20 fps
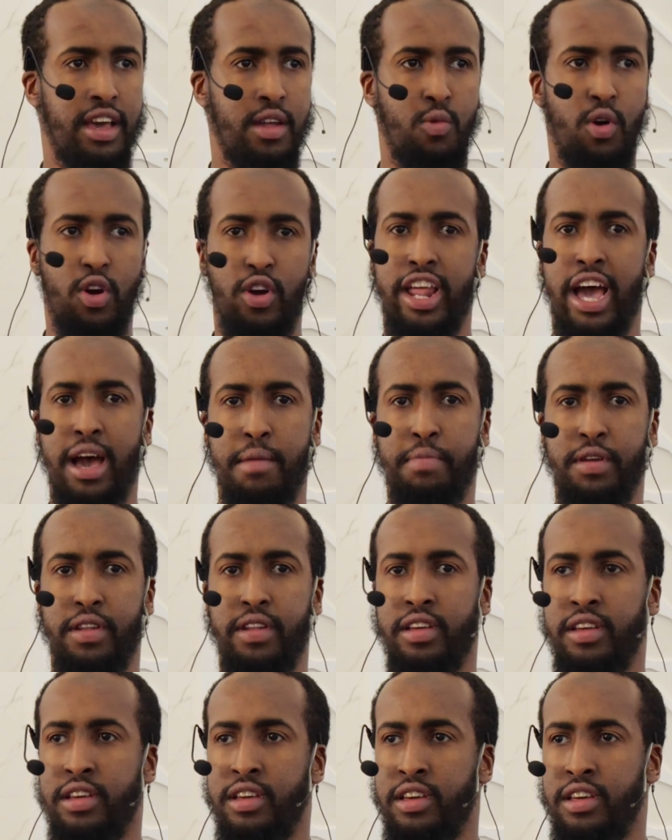And what could
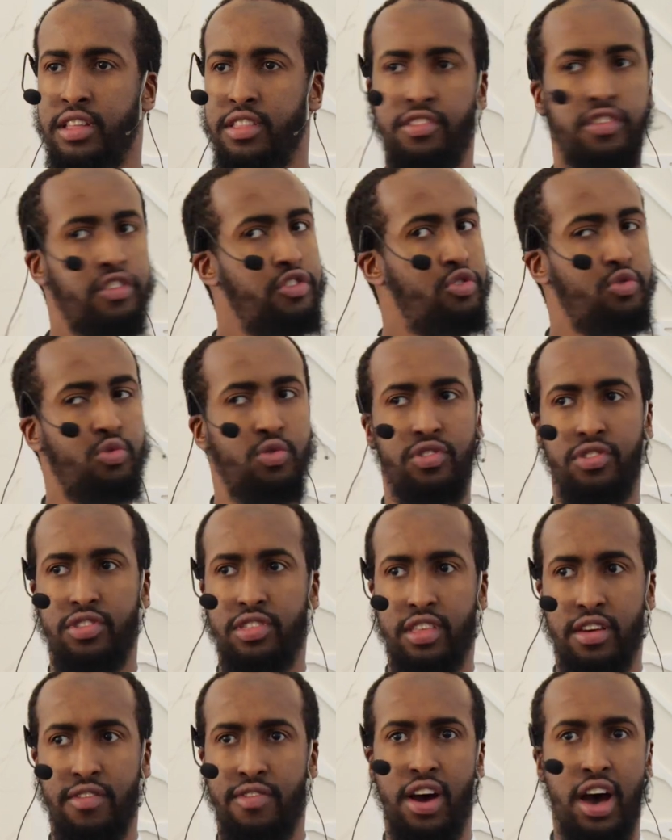happen? This issue is
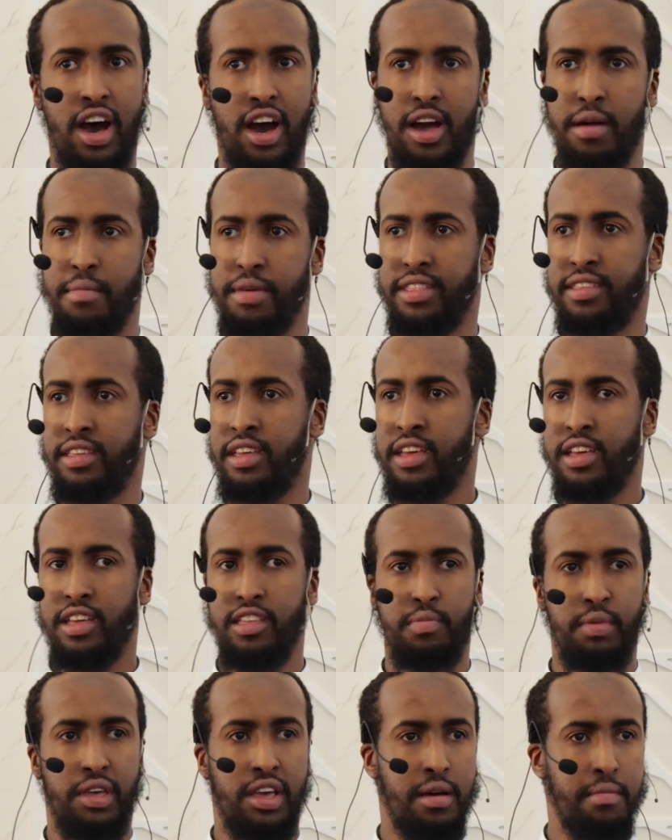
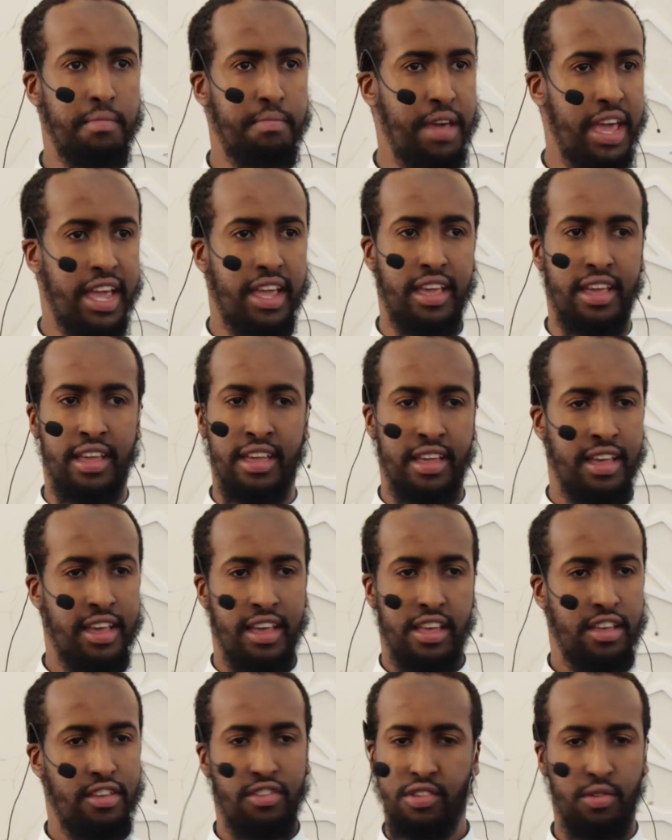tafakhamat. It's become big.
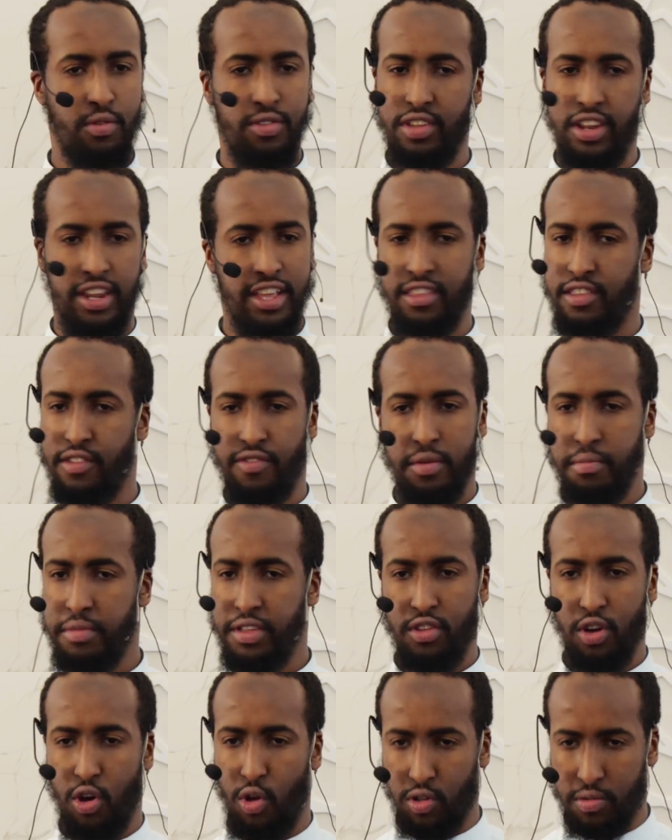So it wasn't easy for
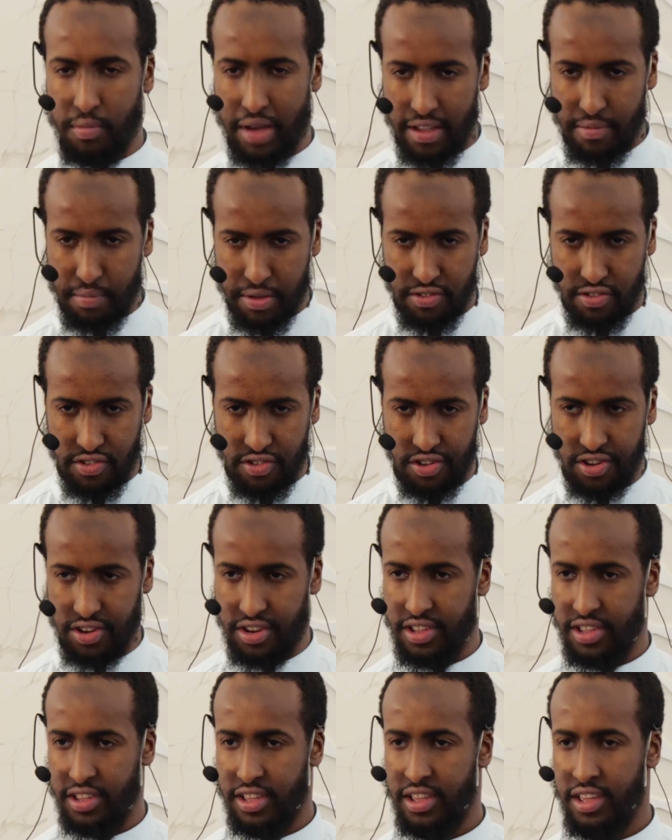me to hold my position.